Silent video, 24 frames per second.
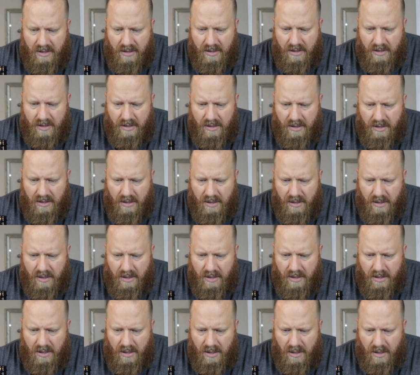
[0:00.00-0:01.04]

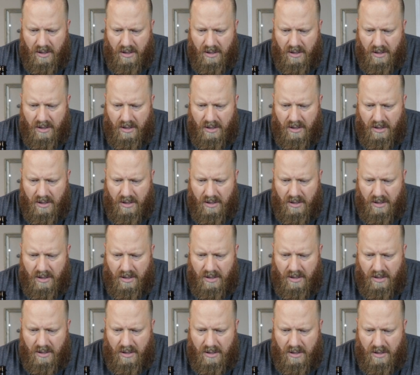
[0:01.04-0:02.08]

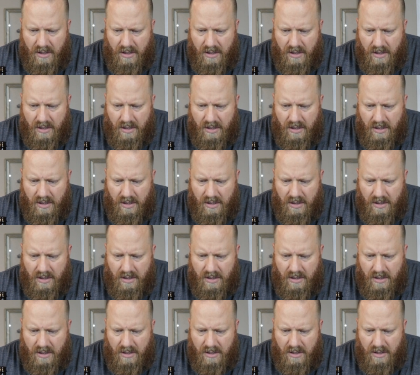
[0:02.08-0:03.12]

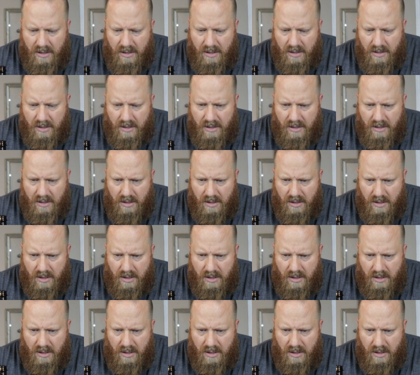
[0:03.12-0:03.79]
Nothing is said.